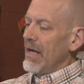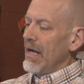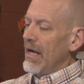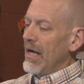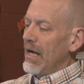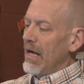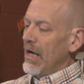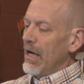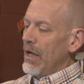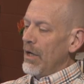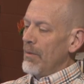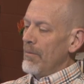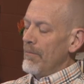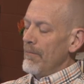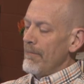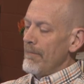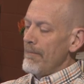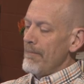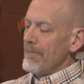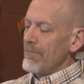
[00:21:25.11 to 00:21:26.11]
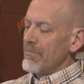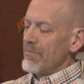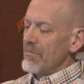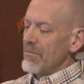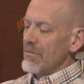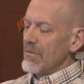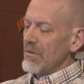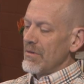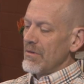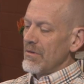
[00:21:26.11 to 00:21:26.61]
Um,
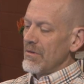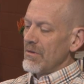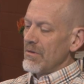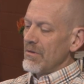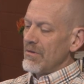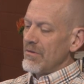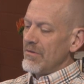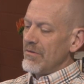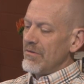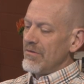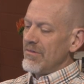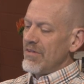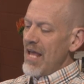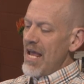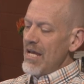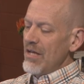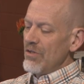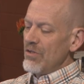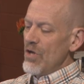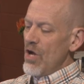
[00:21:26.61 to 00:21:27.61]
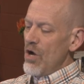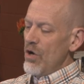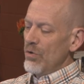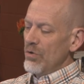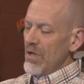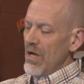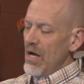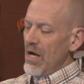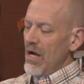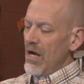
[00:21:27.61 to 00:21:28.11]
take
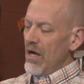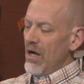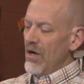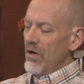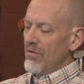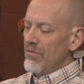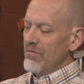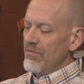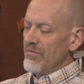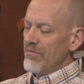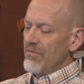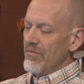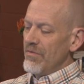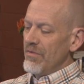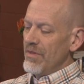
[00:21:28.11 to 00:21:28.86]
note of